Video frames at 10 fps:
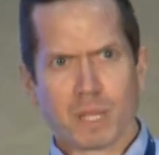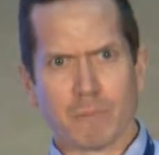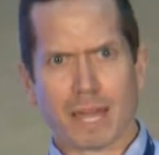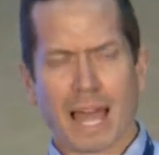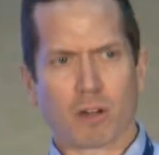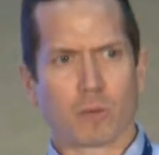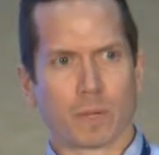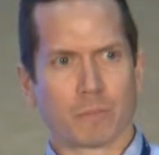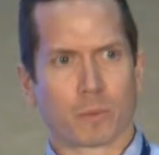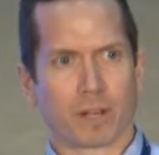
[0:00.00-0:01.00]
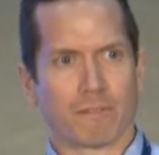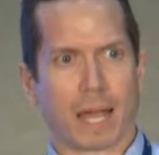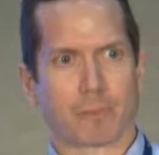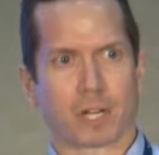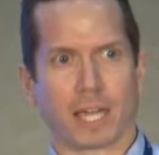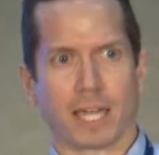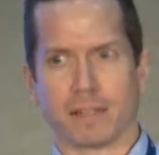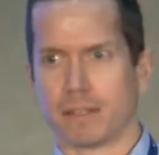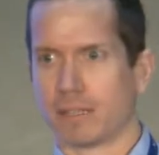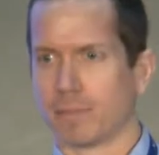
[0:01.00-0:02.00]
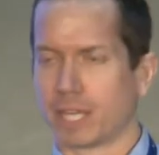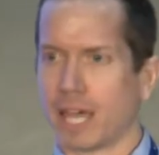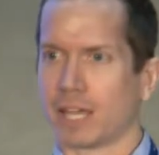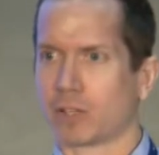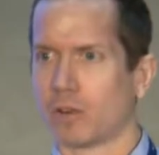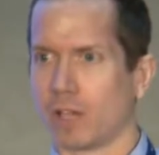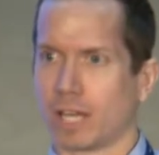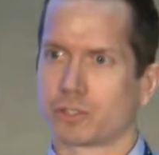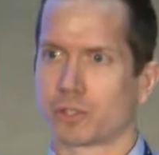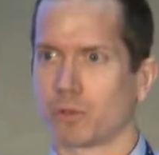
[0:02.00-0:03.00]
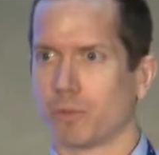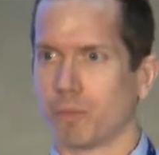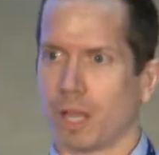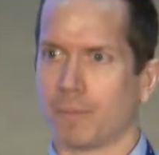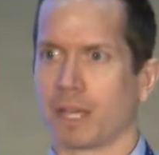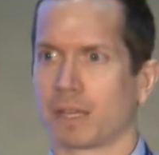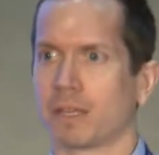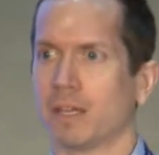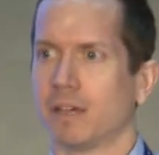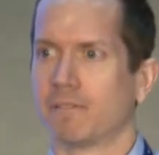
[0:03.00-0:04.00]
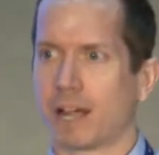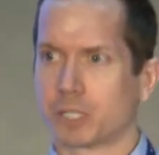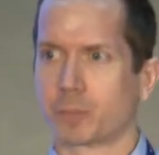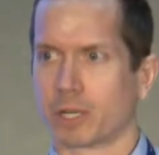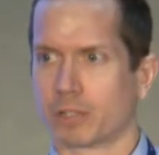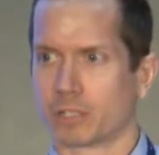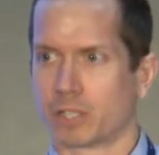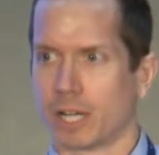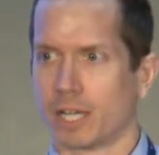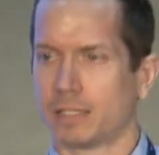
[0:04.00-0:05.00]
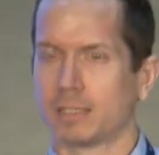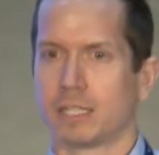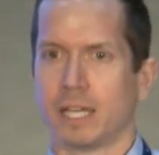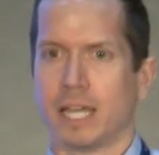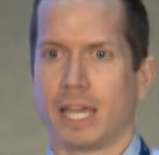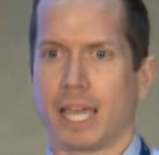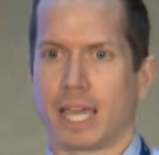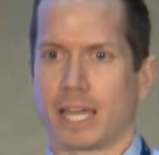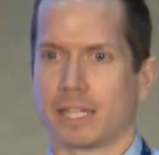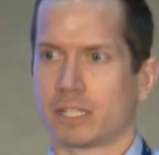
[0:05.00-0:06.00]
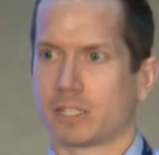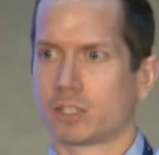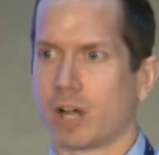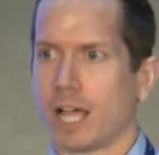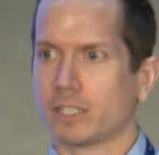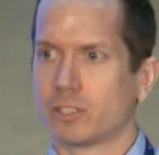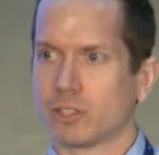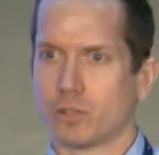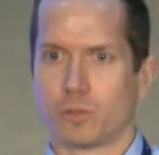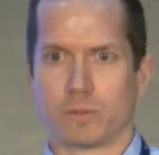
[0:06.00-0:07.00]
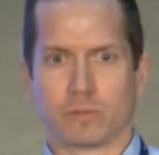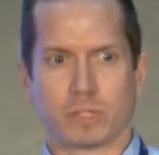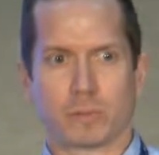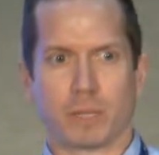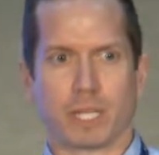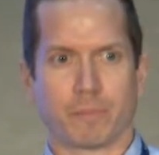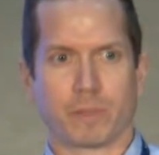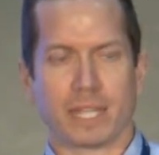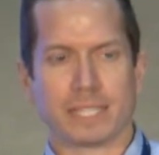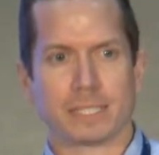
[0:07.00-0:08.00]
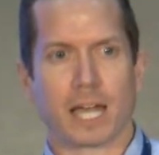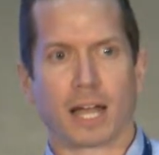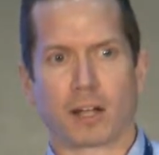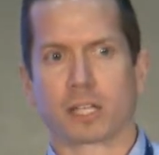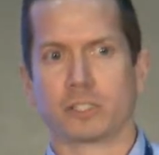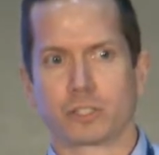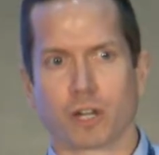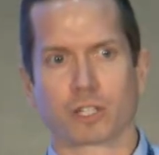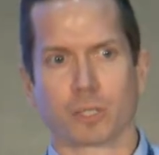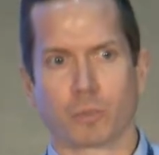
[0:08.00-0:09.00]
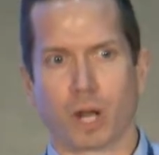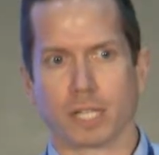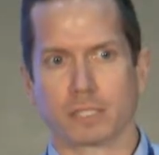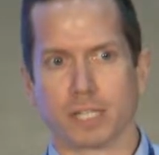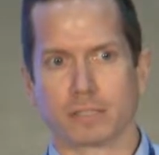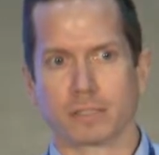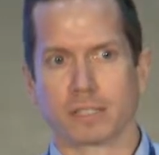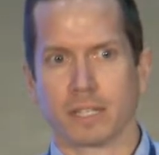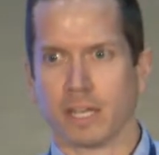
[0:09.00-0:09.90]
but how can we prefabricate the mechanical, electrical, plumbing, fire sprinkler trades, and try to speed up the entire construction process.